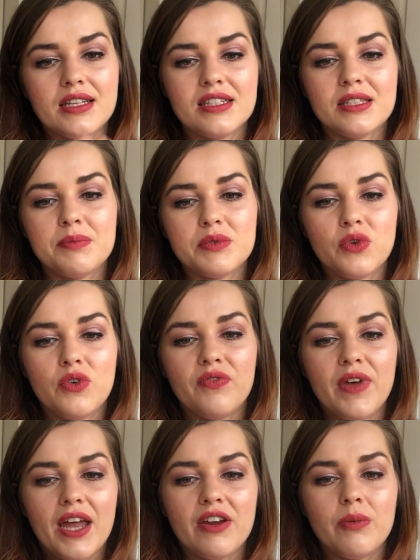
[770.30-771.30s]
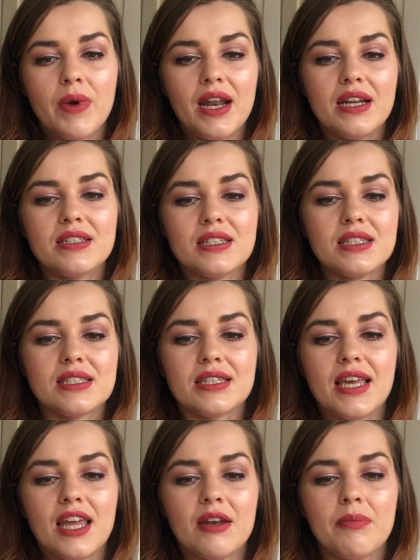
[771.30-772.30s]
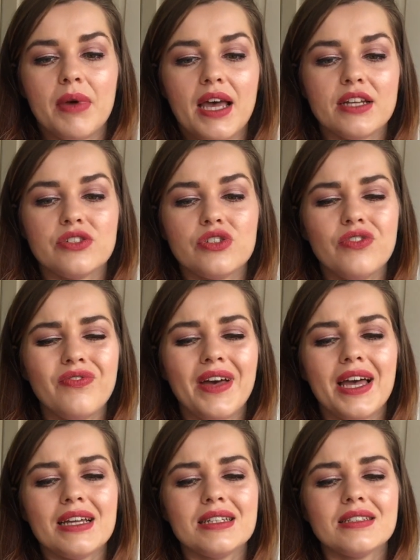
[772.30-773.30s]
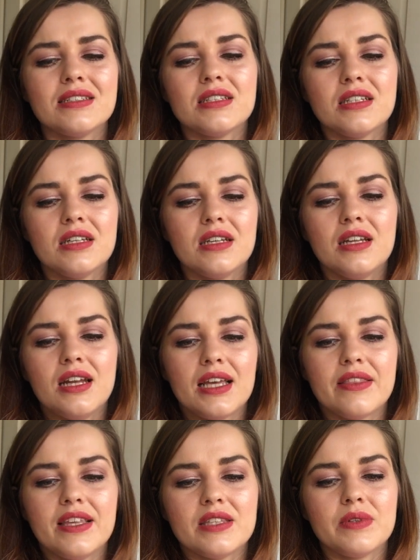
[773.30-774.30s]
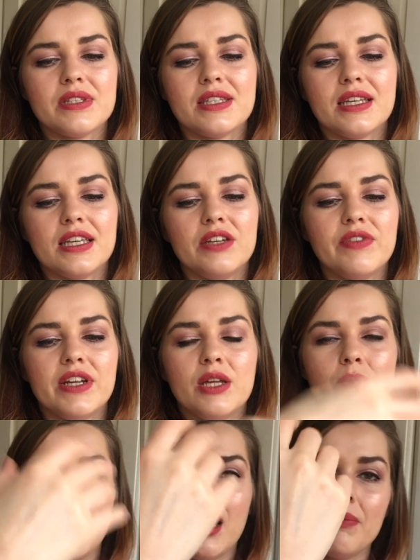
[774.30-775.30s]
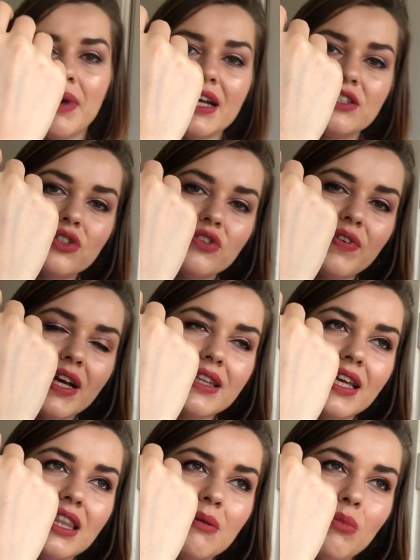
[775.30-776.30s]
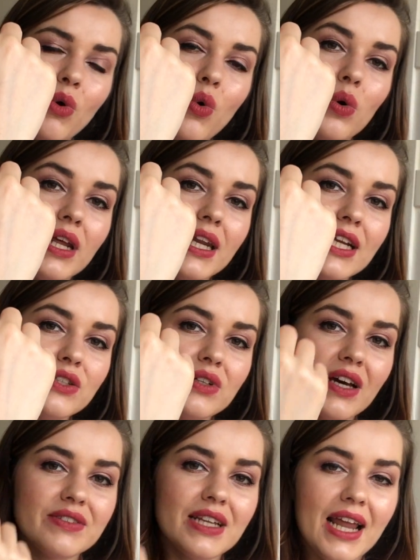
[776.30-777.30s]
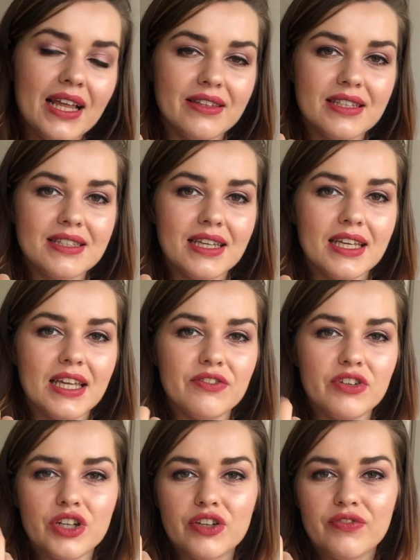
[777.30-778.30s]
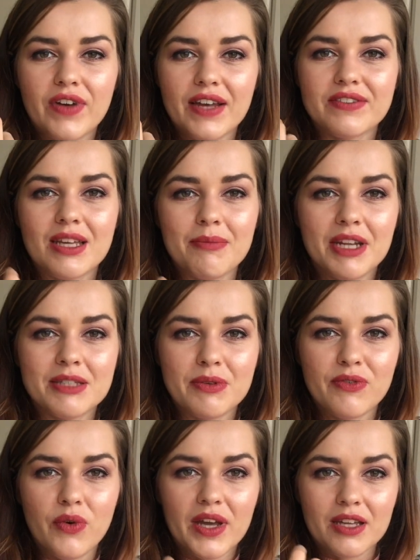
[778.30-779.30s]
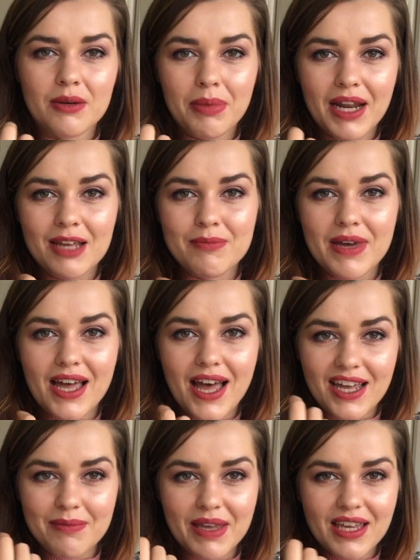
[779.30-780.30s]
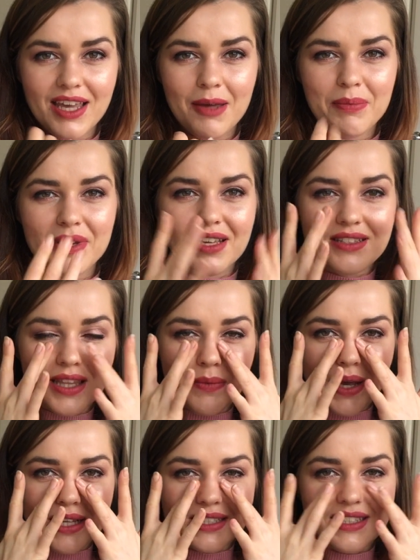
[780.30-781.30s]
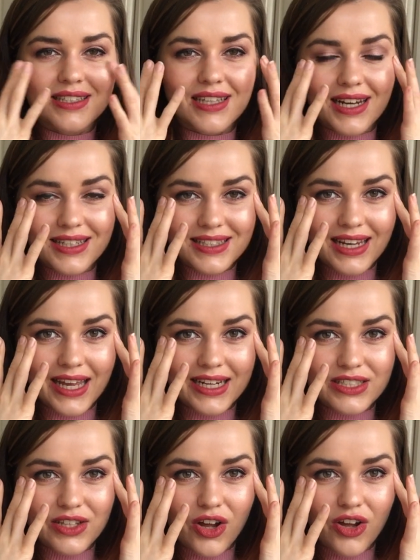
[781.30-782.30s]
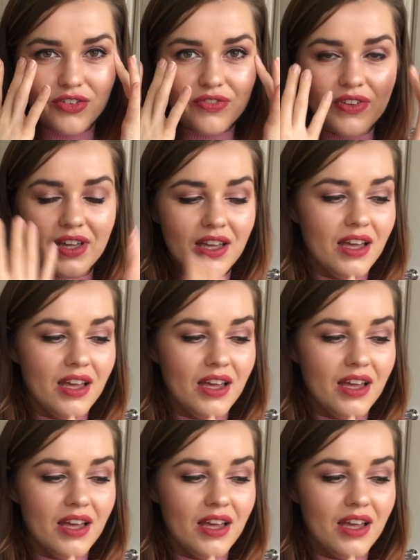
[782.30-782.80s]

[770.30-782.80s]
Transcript: does absorb very well into the skin, but I do find like this will sink in really well, but I do find that in the morning I do have to let this sink in for a good 5-10 minutes before I can apply my eye makeup, because otherwise it just kind of slides off.